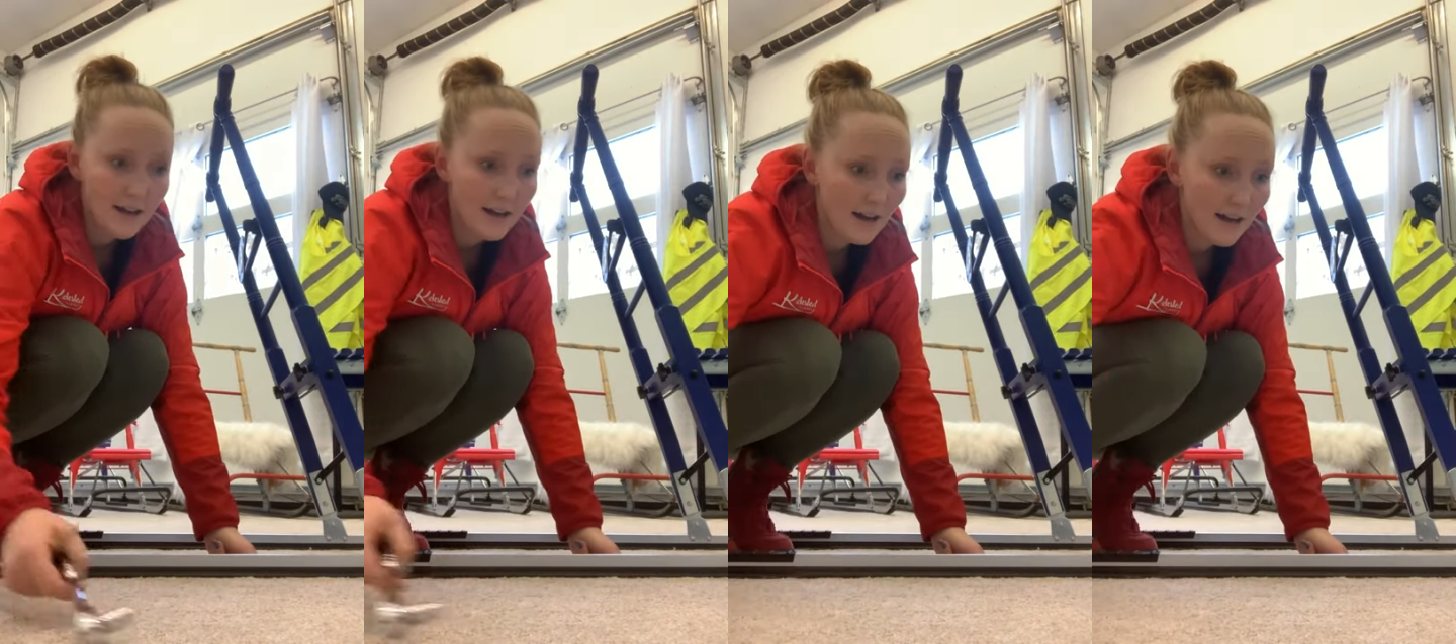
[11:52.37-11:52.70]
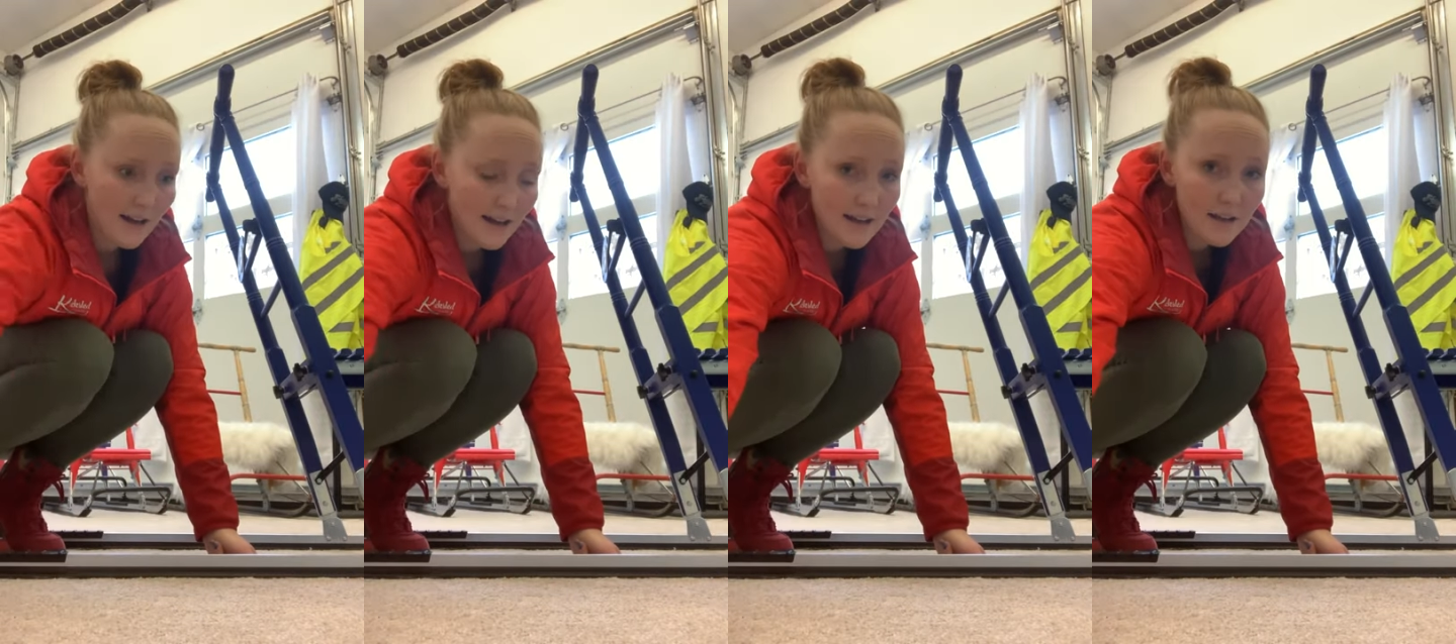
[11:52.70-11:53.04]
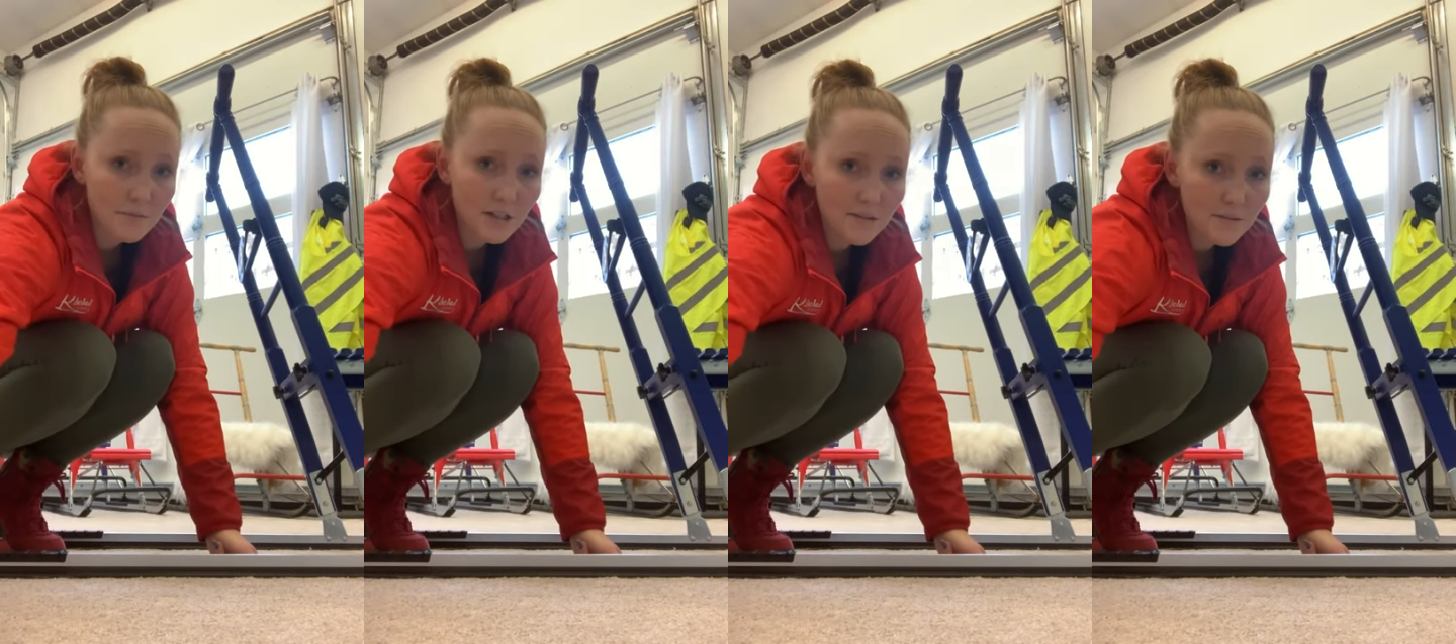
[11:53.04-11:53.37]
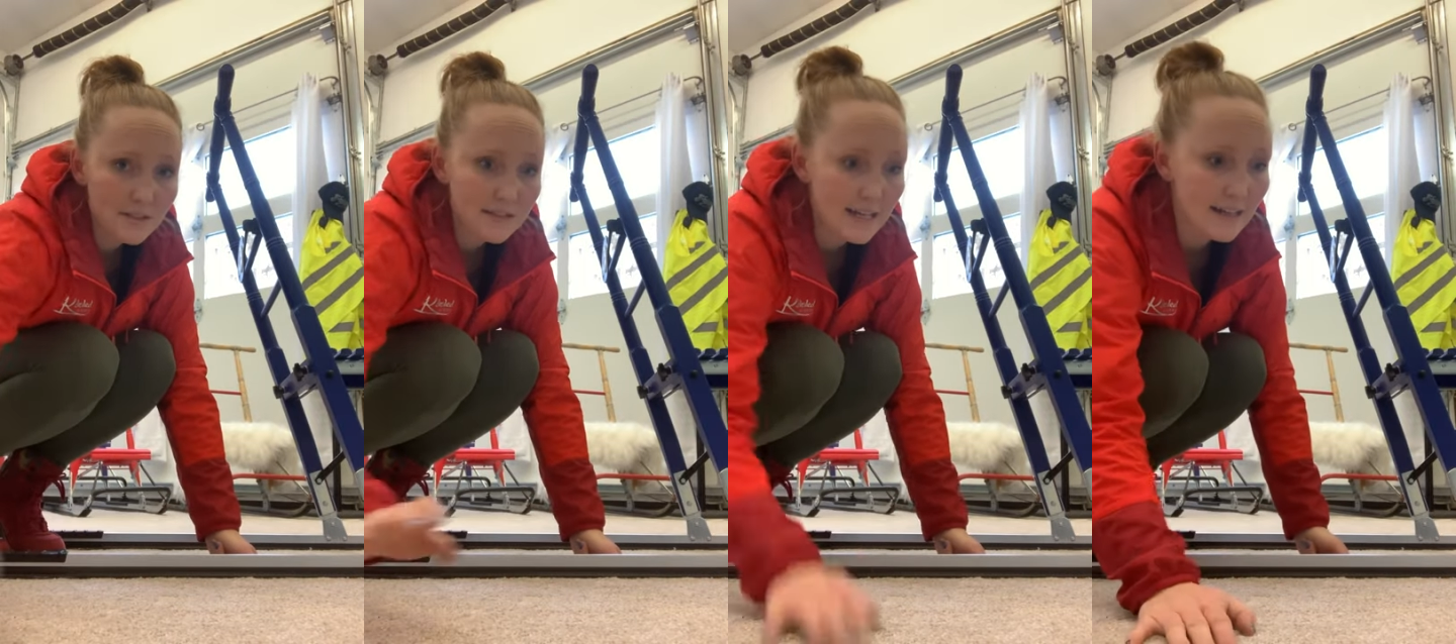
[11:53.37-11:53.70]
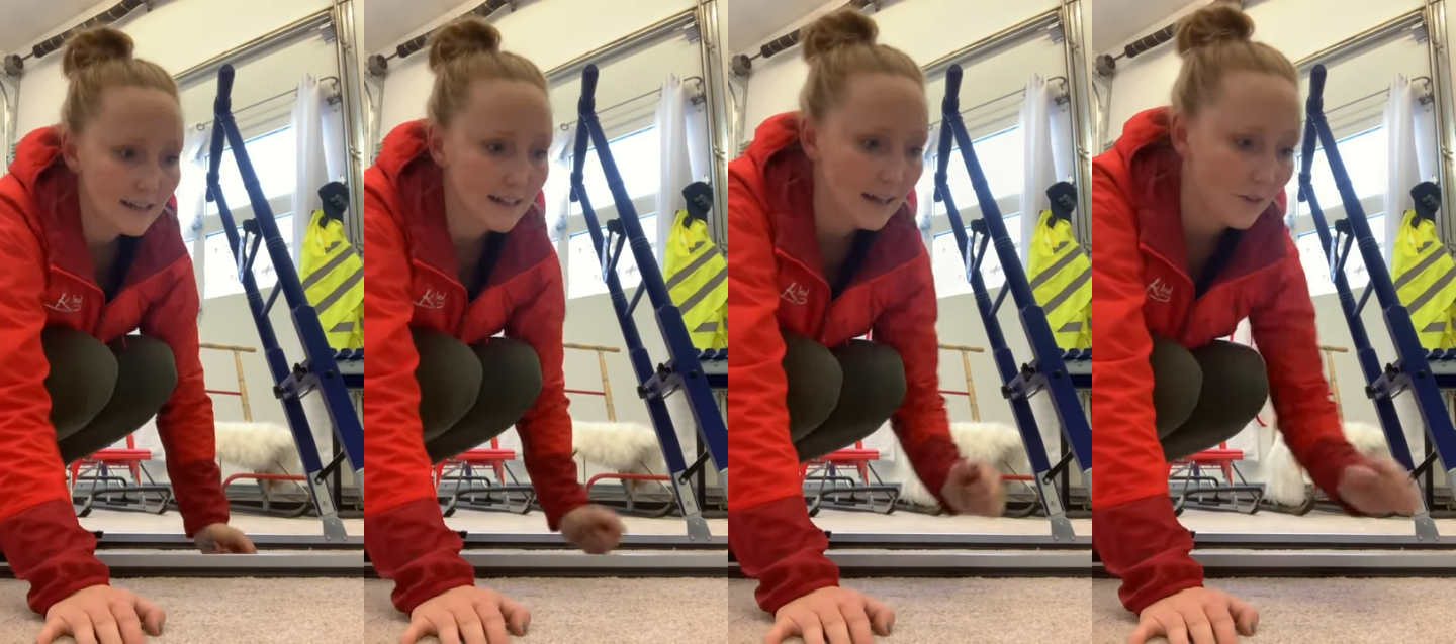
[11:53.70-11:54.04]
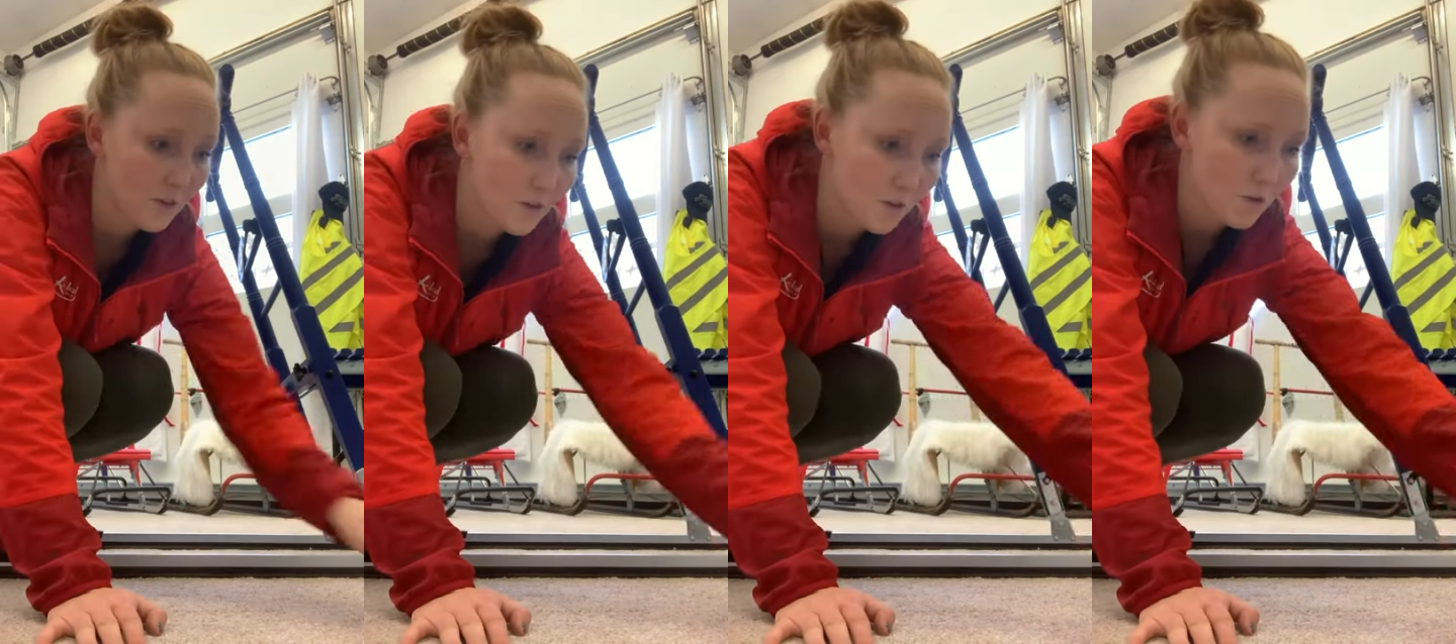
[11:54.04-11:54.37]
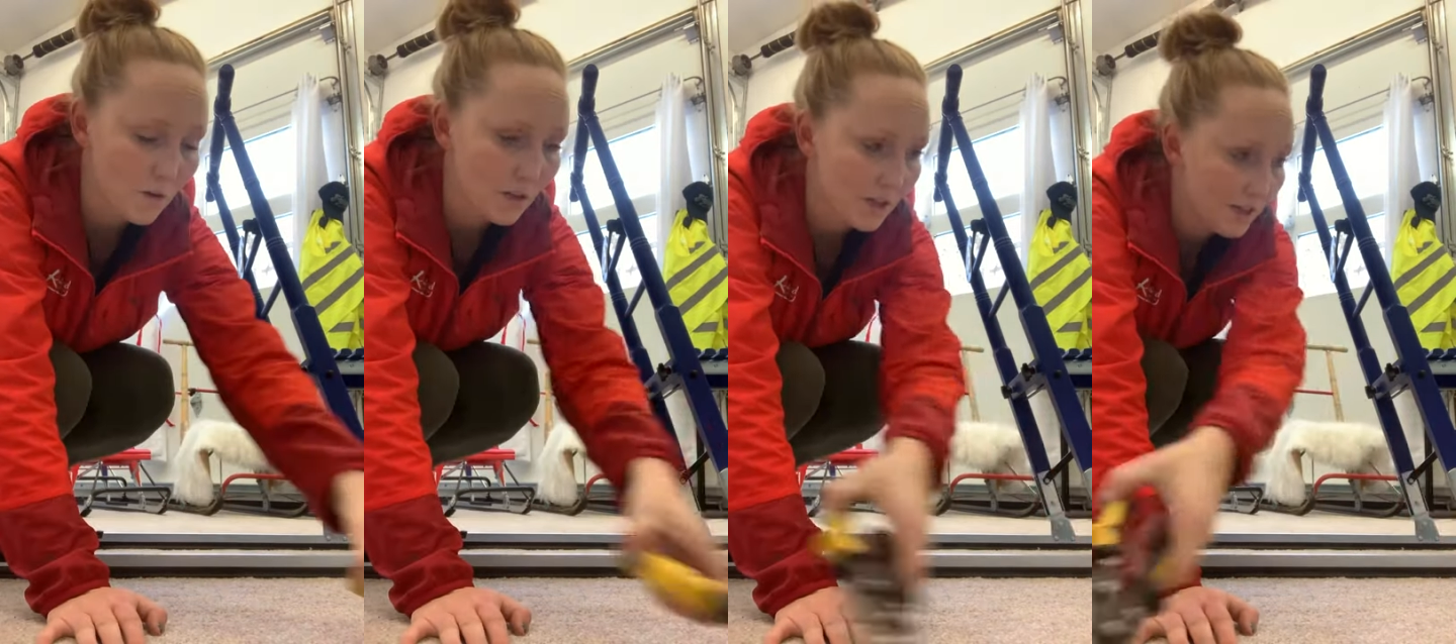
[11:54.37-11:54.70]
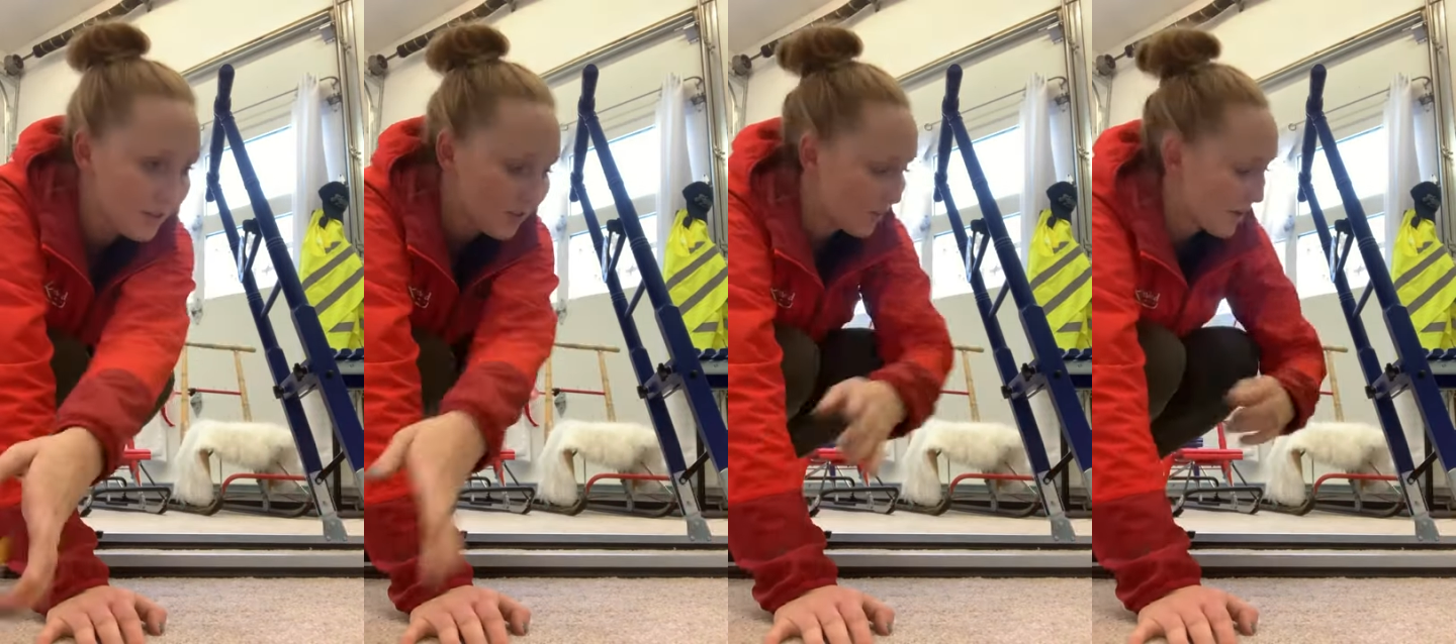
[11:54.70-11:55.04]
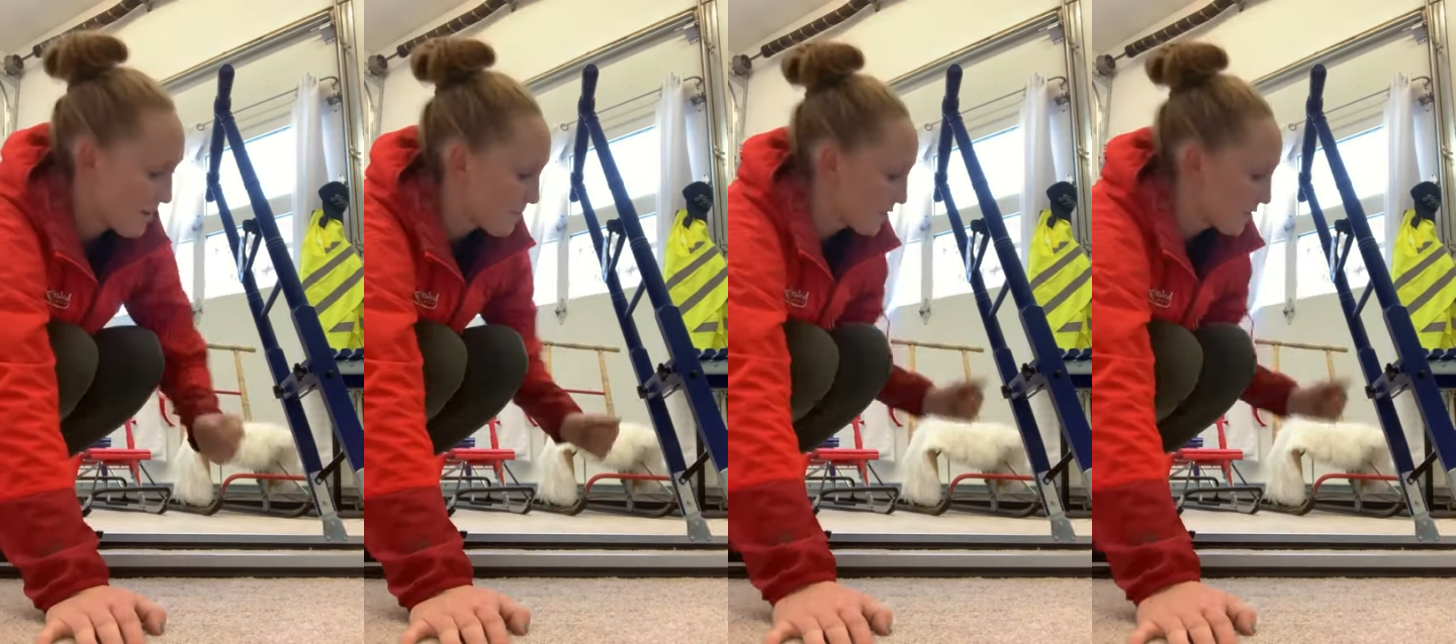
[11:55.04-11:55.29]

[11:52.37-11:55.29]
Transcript: I am gonna be sending it out the door, so I'm